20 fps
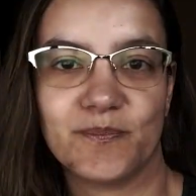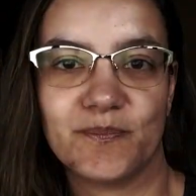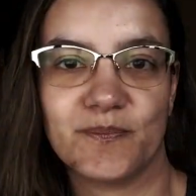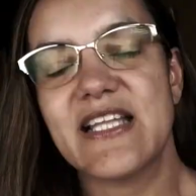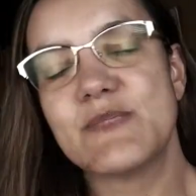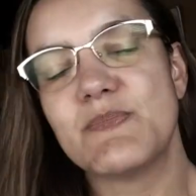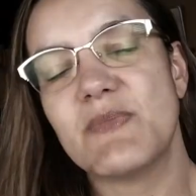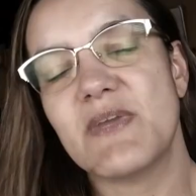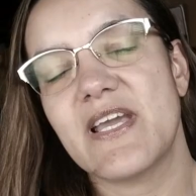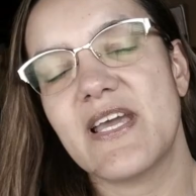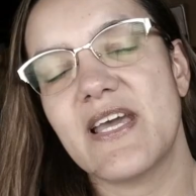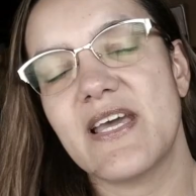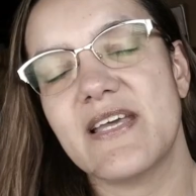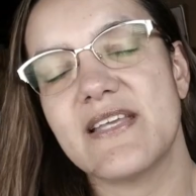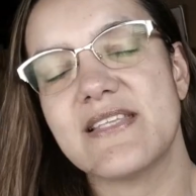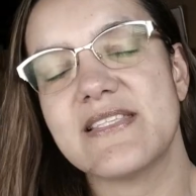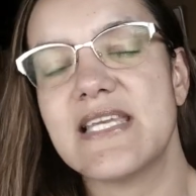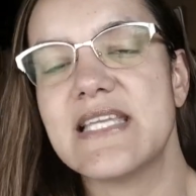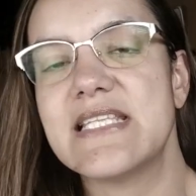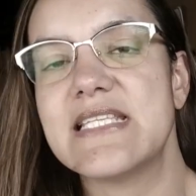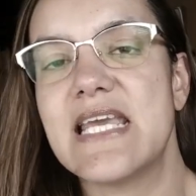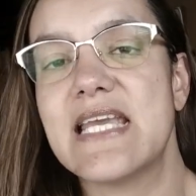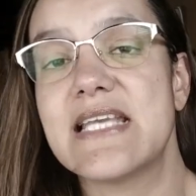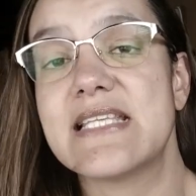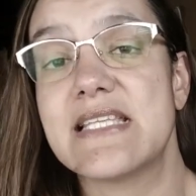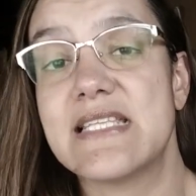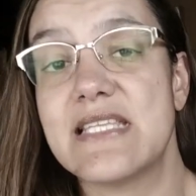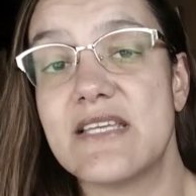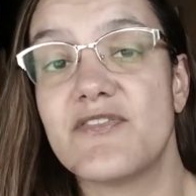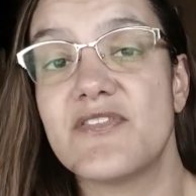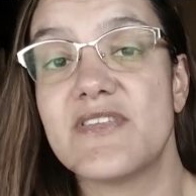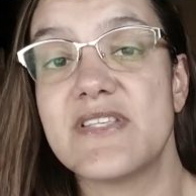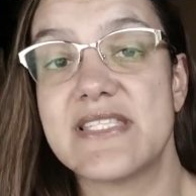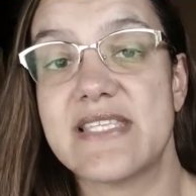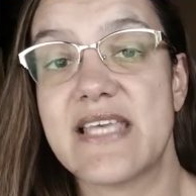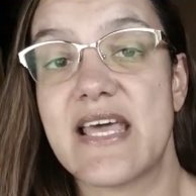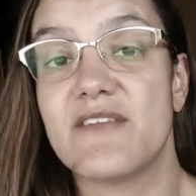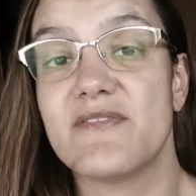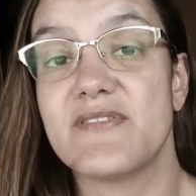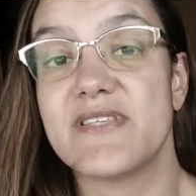That's because it takes a different
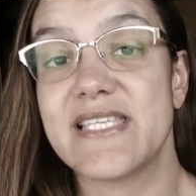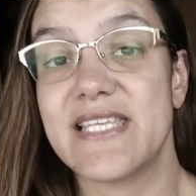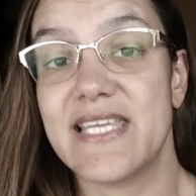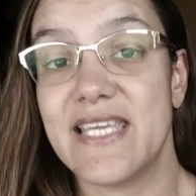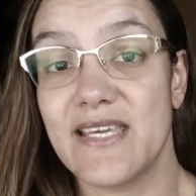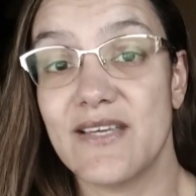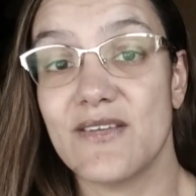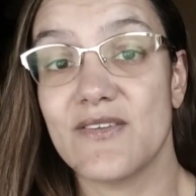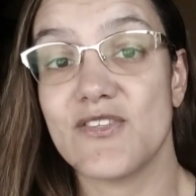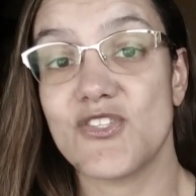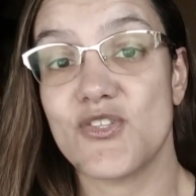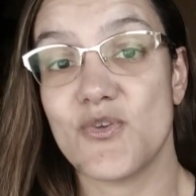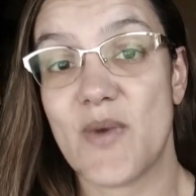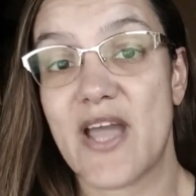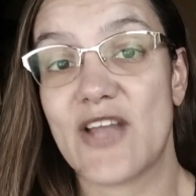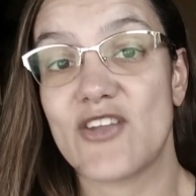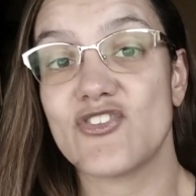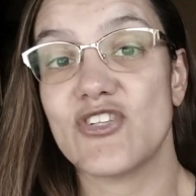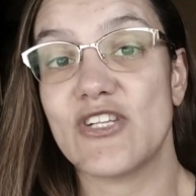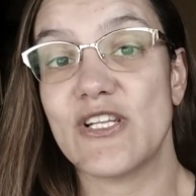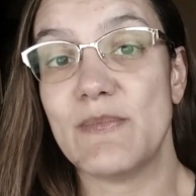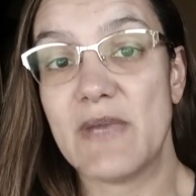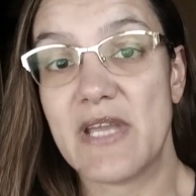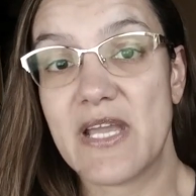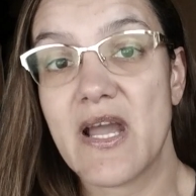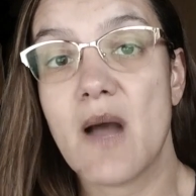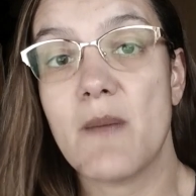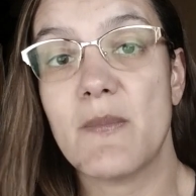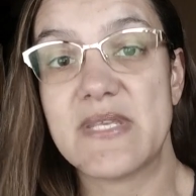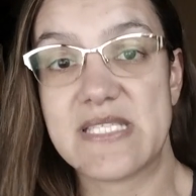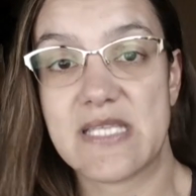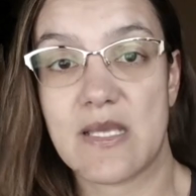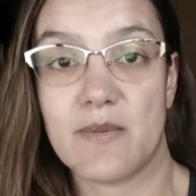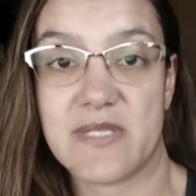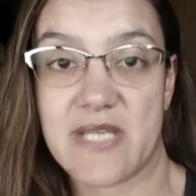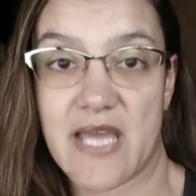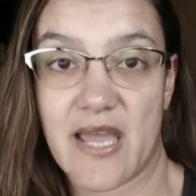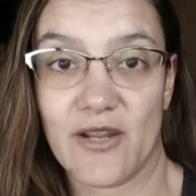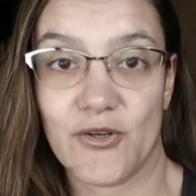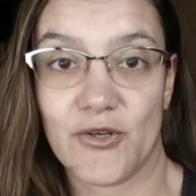set of skills to actually become a
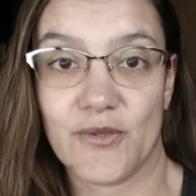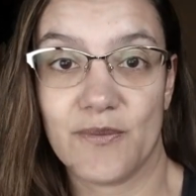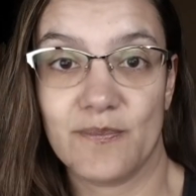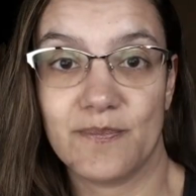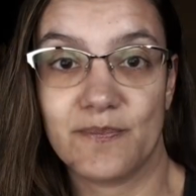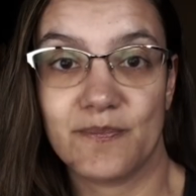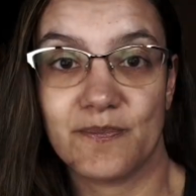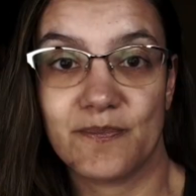subtitler.